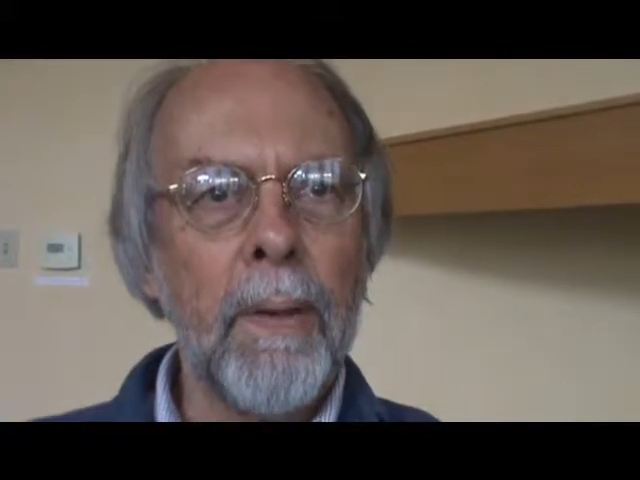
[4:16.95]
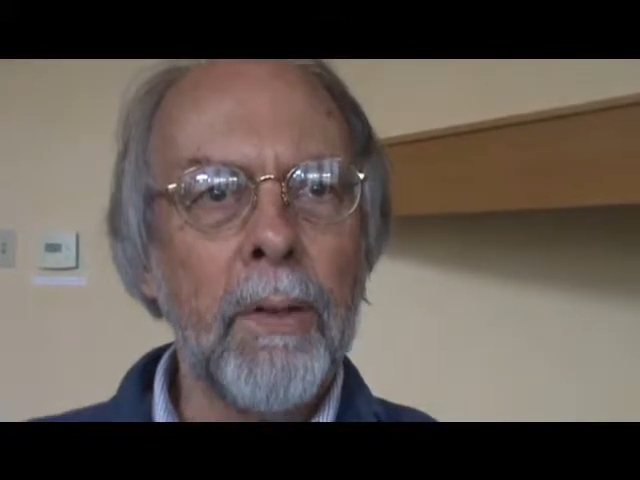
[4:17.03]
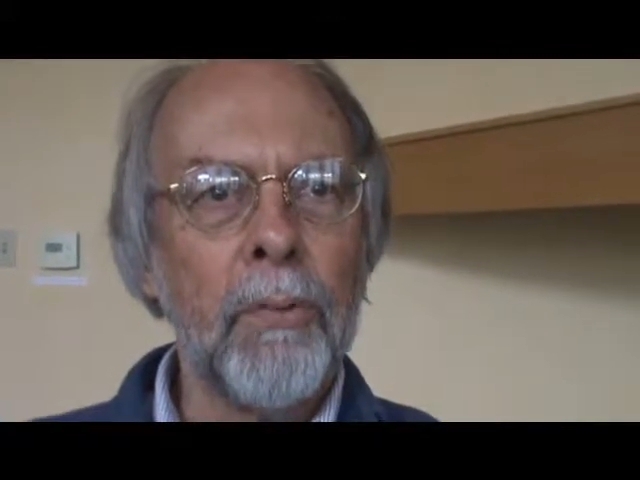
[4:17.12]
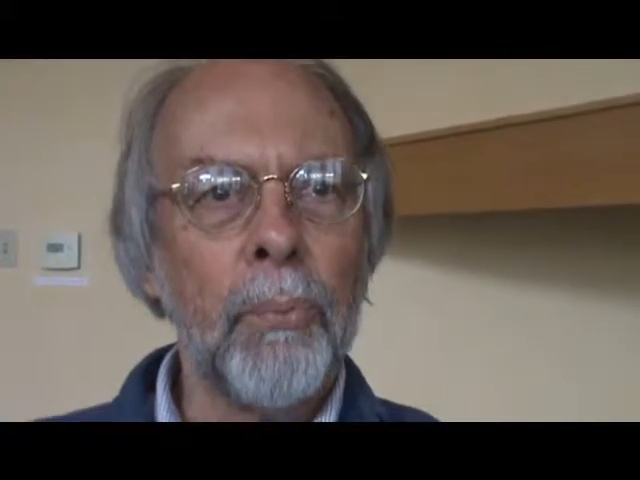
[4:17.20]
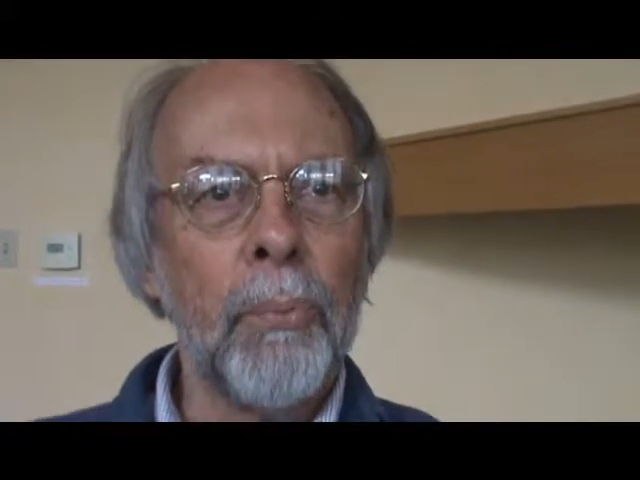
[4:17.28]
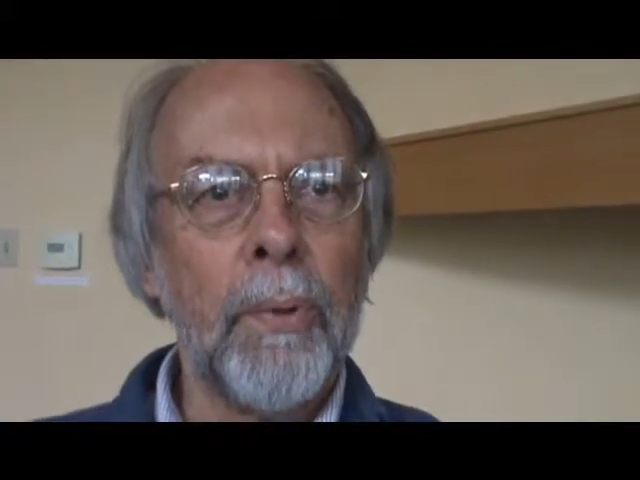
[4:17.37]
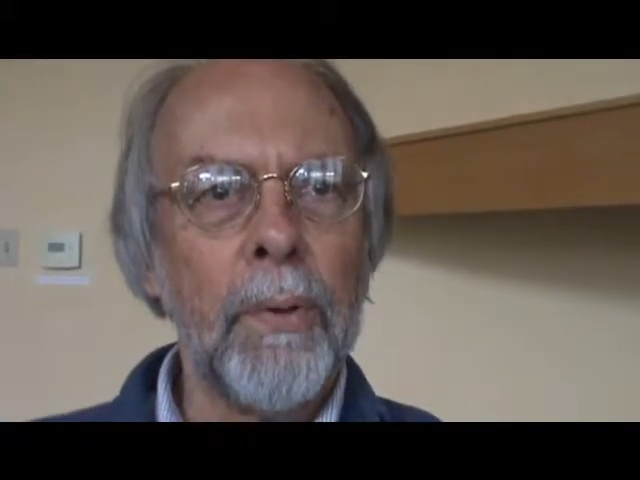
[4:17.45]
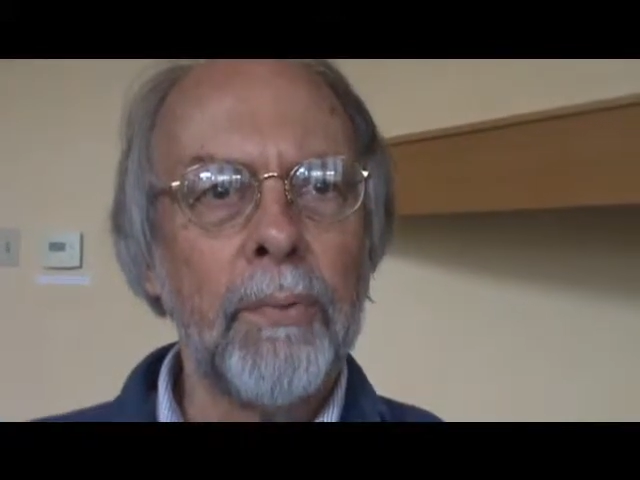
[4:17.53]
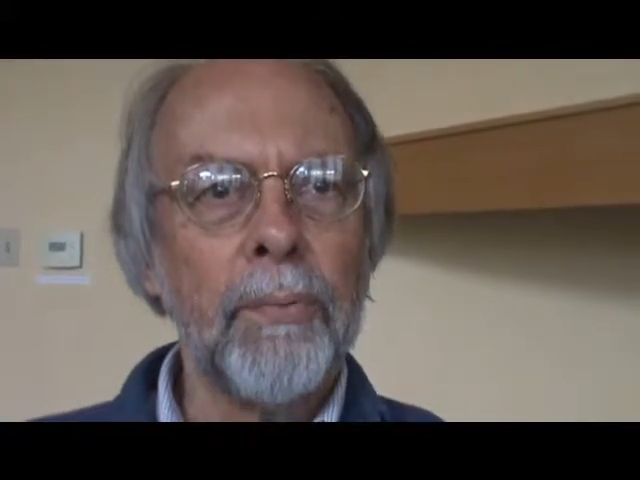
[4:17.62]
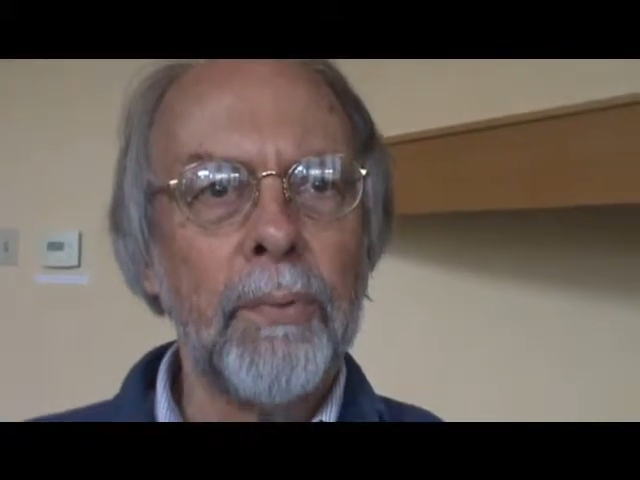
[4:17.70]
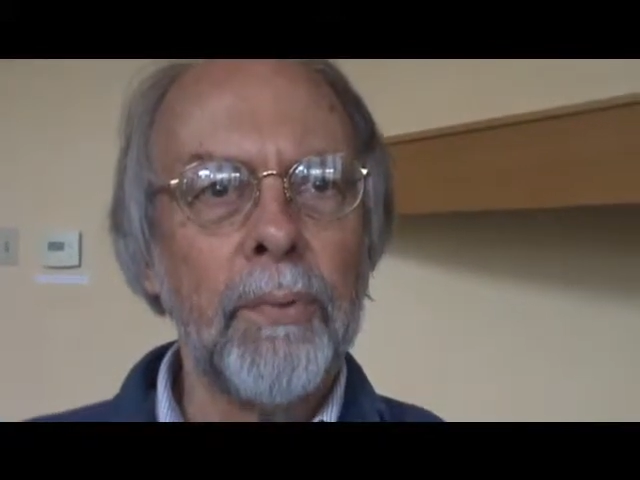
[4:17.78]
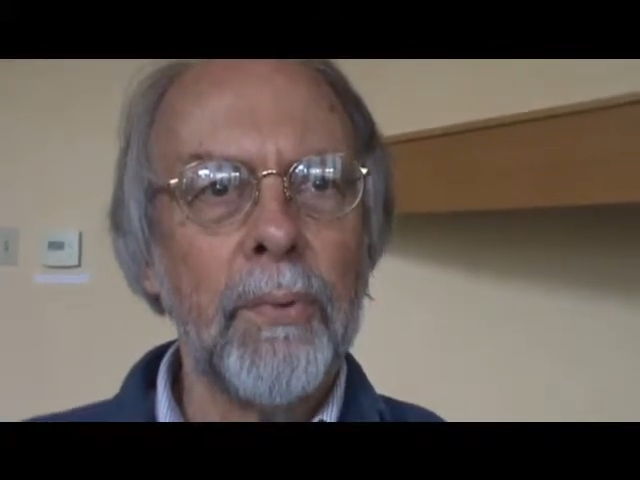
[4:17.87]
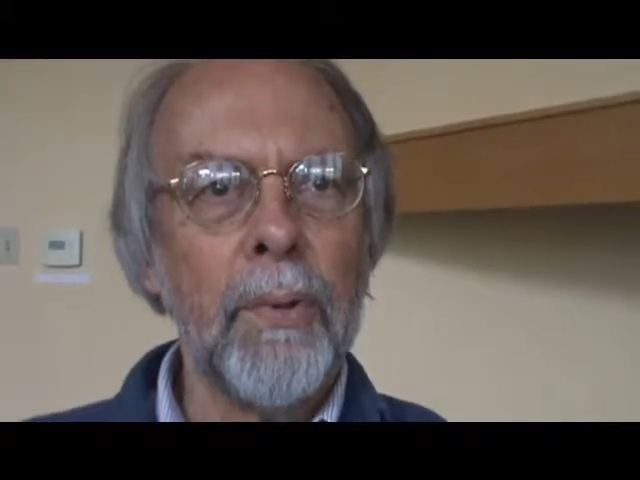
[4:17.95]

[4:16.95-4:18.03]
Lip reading: as Waldorf